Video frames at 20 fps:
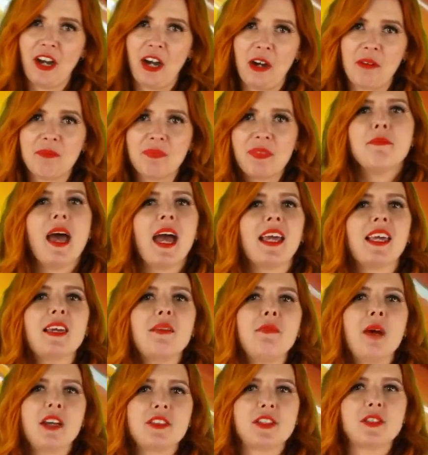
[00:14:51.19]
there. Maki
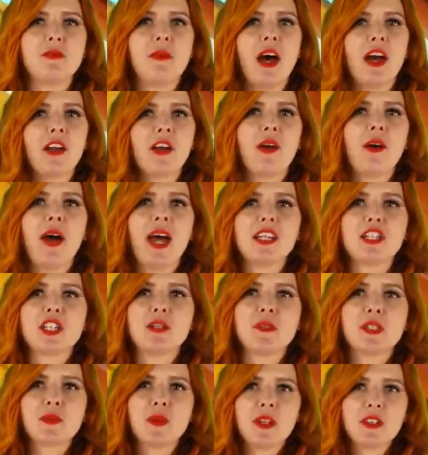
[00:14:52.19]
Matsumoto, as
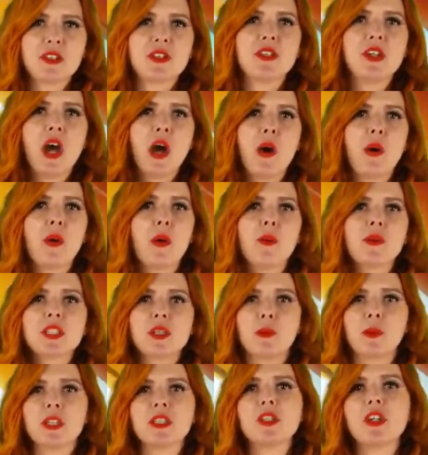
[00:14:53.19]
she was once known, was
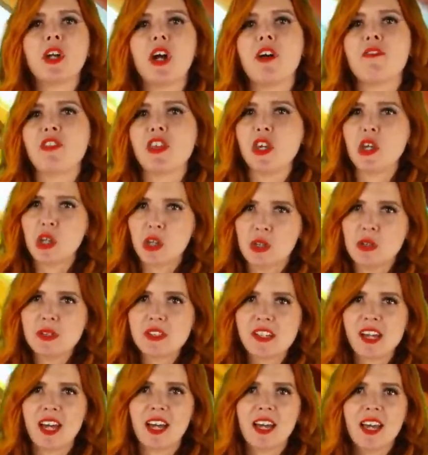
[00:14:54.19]
a prisoner of the
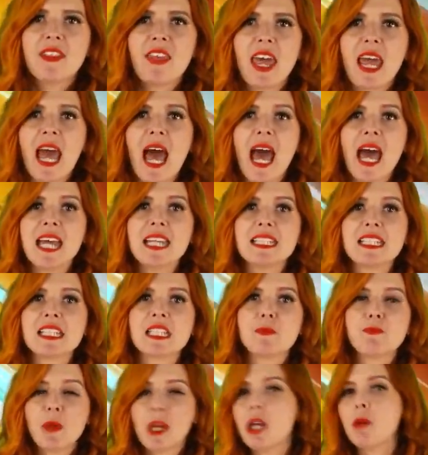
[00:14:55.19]
Yakuza. They had
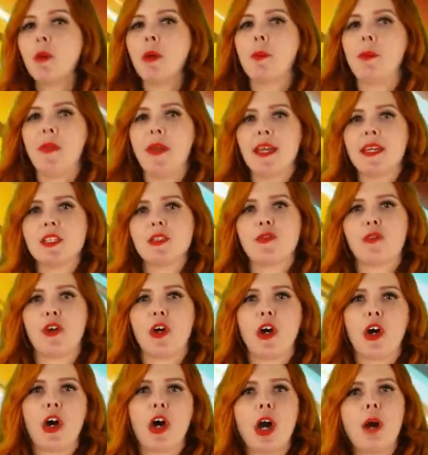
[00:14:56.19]
despicable plans
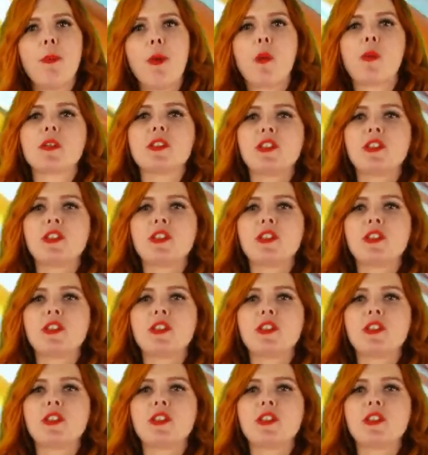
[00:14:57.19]
for her but